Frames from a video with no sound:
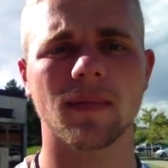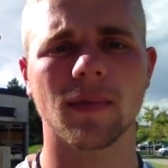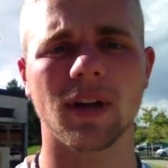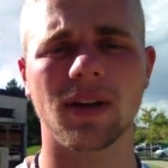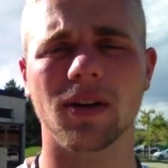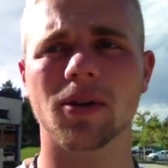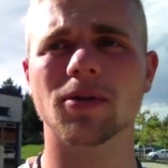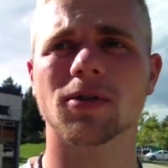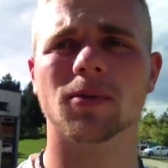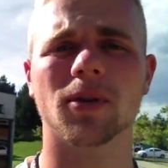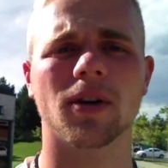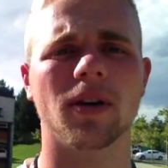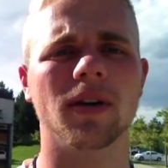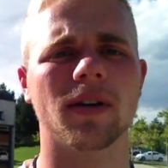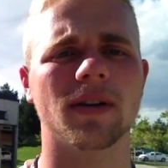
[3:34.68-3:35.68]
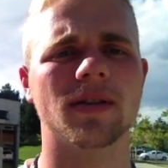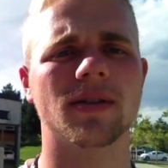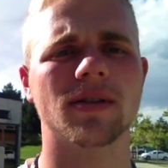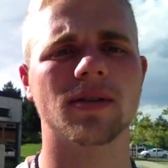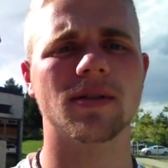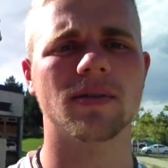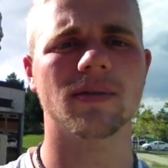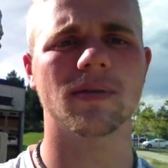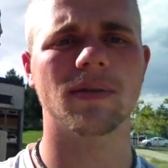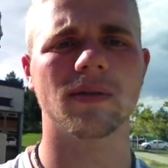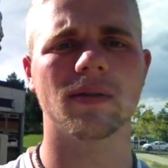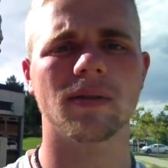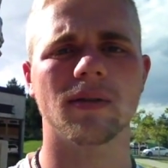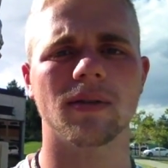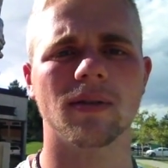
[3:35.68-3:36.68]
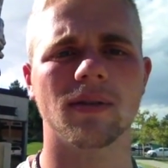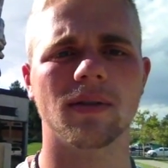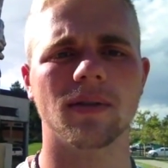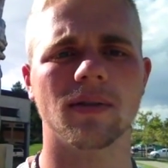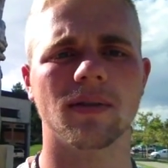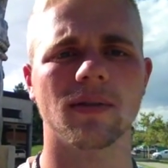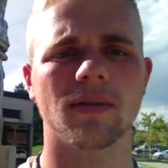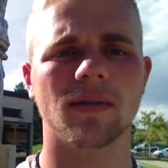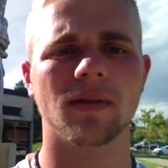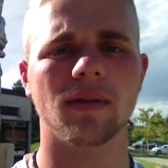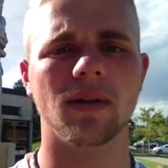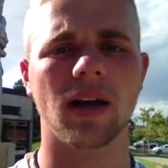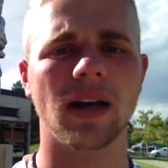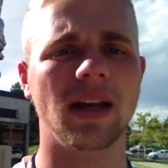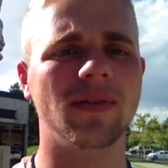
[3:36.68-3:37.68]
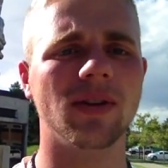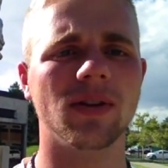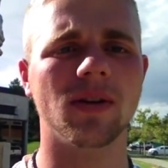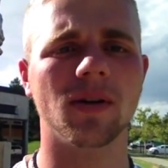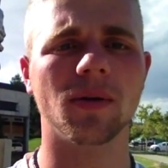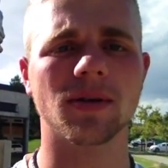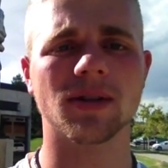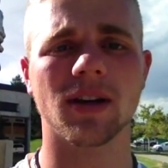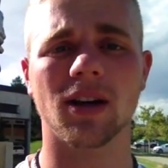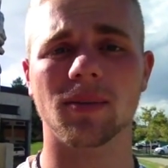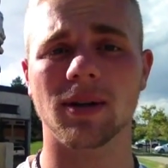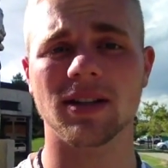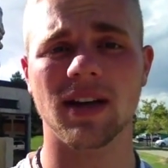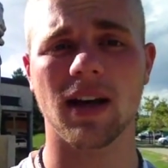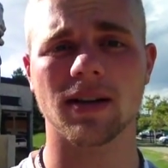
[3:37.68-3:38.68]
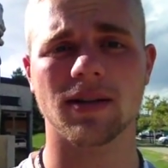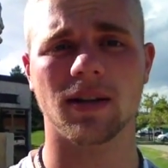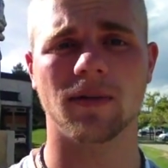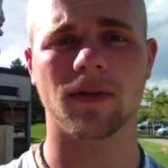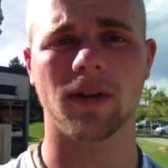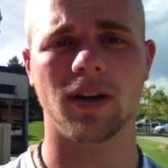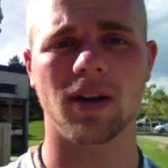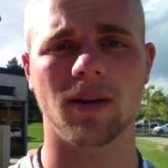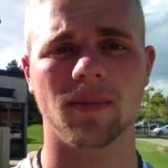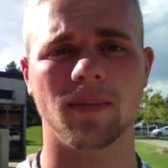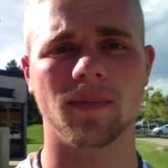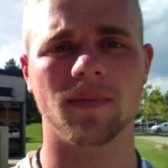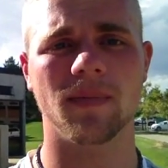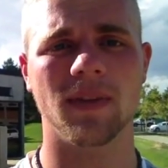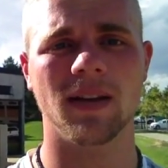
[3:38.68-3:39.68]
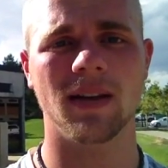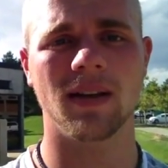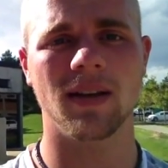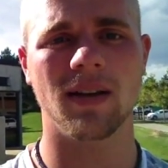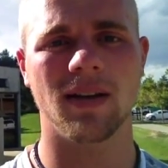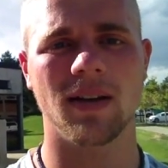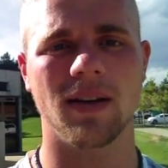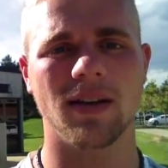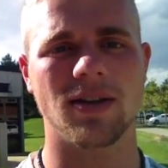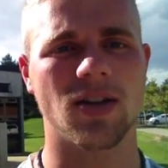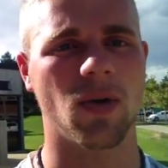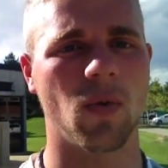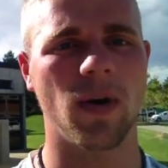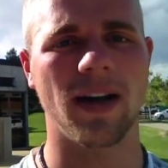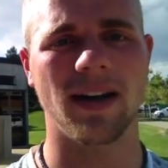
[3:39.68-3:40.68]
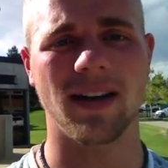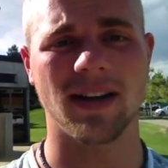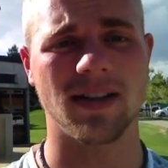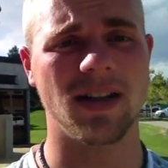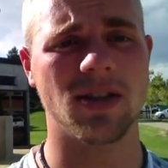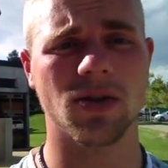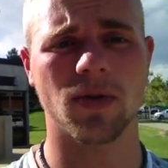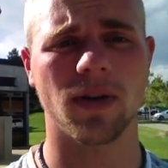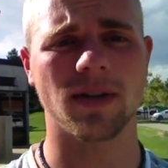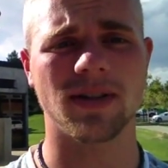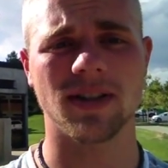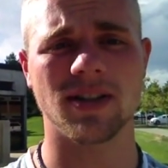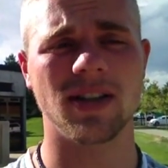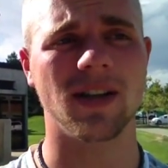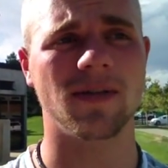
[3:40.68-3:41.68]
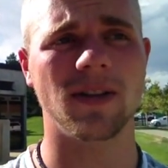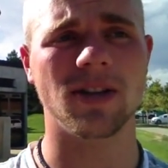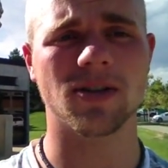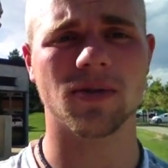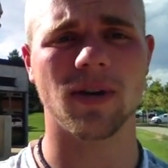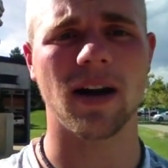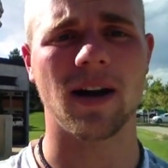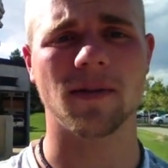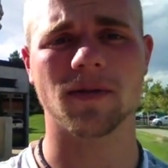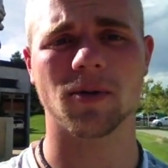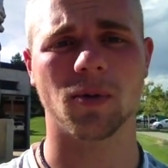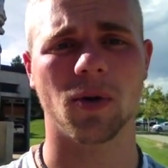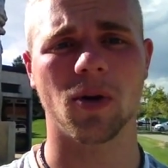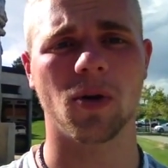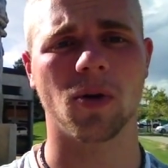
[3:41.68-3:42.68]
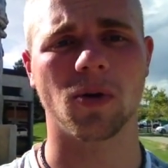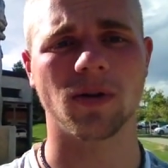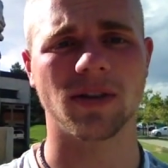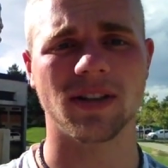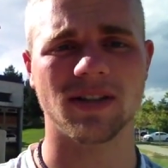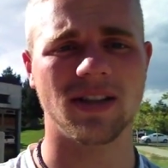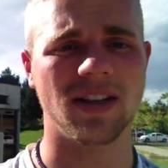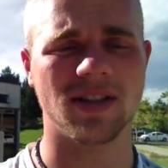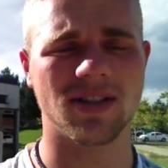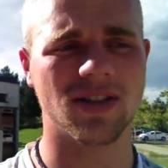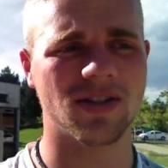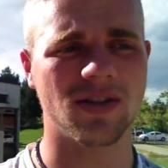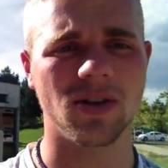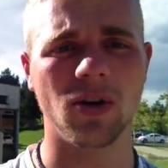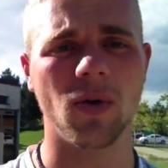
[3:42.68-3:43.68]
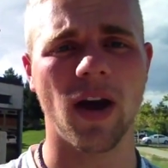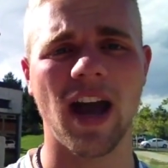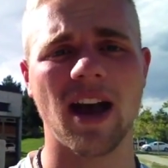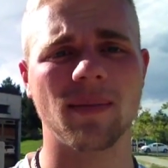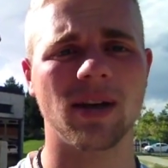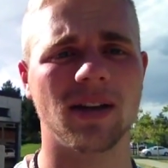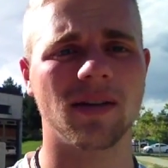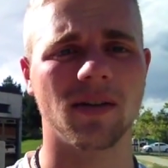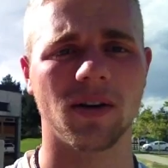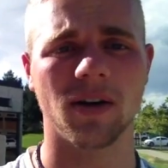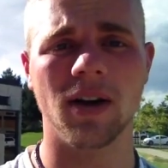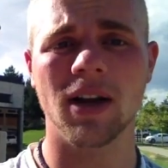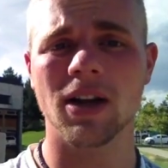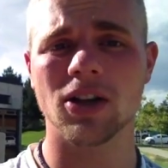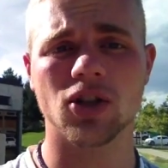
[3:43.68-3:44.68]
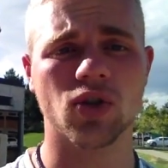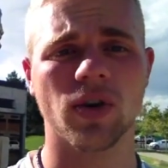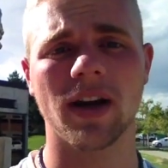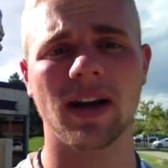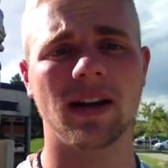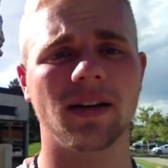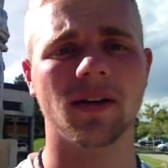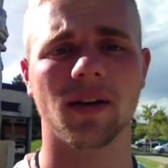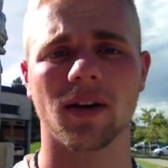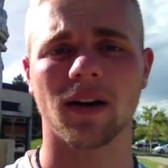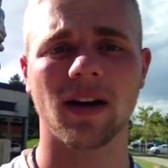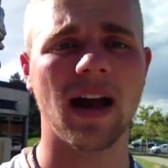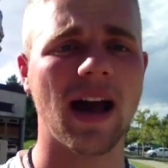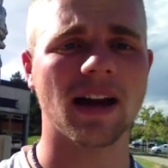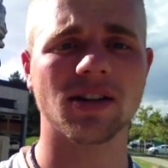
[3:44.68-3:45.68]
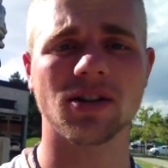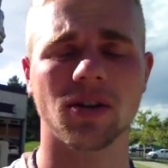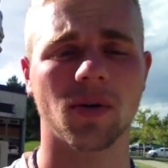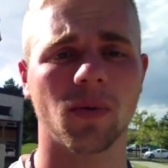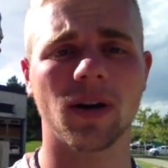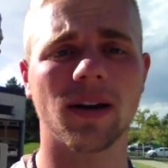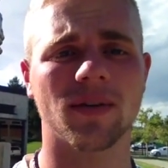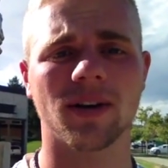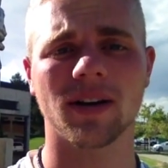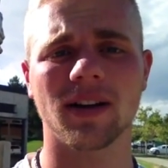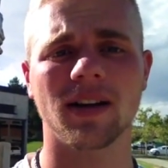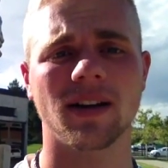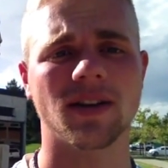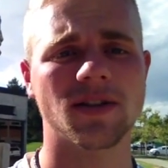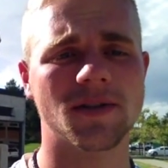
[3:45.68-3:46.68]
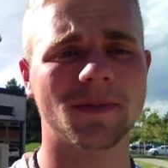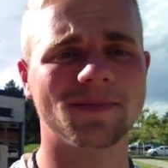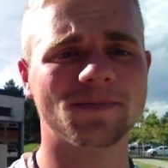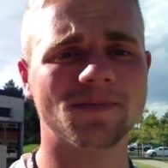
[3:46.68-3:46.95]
He knows it would hurt us. And even though it's got to be taxing for Him to wait to see if each graft will hold, as each new habit or trait or action or whatever it is